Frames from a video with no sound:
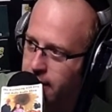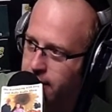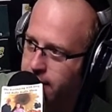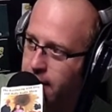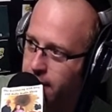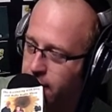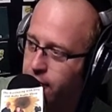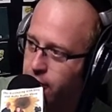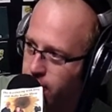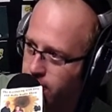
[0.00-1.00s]
Lakes, and
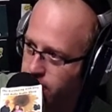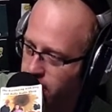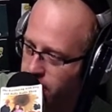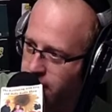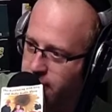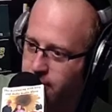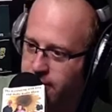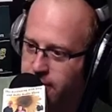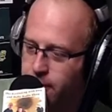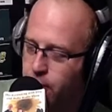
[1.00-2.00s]
then the you know you got the
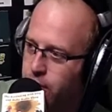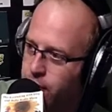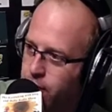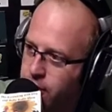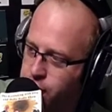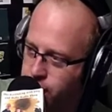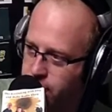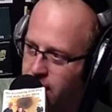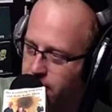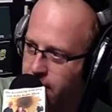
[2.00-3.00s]
Mississippi River issue
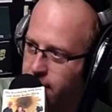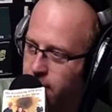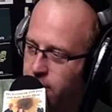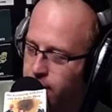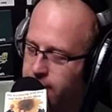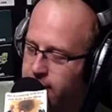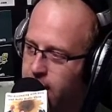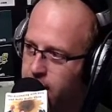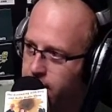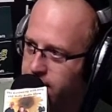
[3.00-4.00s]
down by the
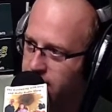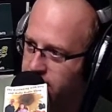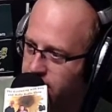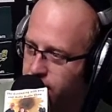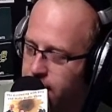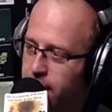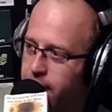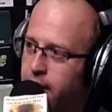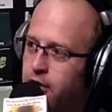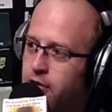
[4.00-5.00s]
Louisiana, the dead zone down